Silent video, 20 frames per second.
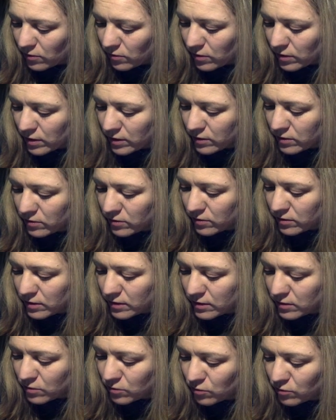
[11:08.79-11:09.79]
right
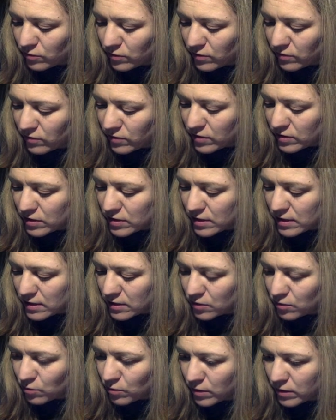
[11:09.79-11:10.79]
this will be
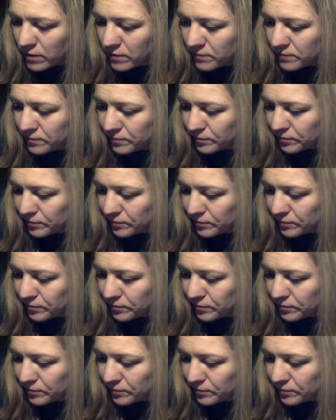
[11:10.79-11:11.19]
VGS1